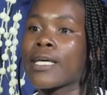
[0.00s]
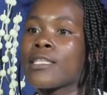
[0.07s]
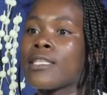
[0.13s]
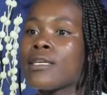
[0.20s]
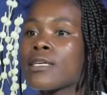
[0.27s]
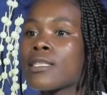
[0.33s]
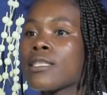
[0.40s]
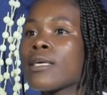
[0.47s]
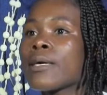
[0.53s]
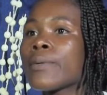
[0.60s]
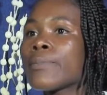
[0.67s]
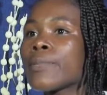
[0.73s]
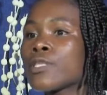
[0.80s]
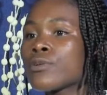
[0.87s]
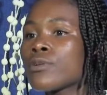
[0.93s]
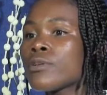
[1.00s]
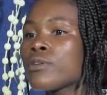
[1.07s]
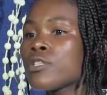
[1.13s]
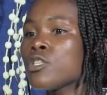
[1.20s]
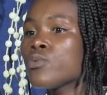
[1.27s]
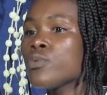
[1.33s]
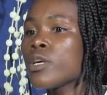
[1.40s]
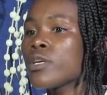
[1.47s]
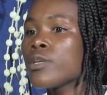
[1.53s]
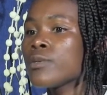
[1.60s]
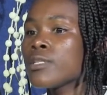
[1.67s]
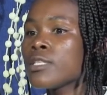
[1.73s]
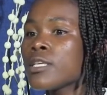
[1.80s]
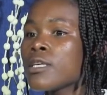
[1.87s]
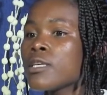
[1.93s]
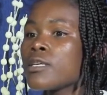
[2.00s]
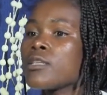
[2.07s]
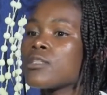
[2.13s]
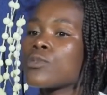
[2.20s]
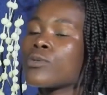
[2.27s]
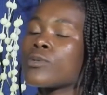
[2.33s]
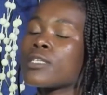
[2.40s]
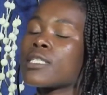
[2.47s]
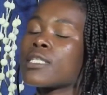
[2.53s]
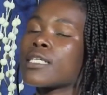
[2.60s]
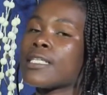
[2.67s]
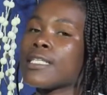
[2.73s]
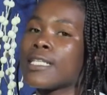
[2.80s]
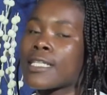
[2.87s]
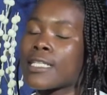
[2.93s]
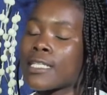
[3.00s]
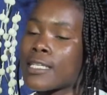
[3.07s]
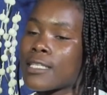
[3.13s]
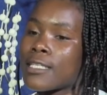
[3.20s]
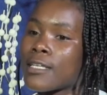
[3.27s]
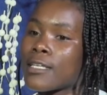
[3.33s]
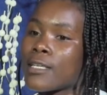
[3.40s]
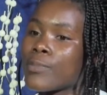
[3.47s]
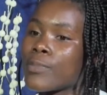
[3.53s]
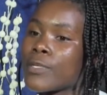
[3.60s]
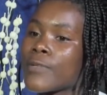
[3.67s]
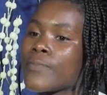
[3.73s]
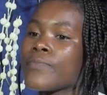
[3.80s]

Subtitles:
I think the methodology we are using is not that sustainable.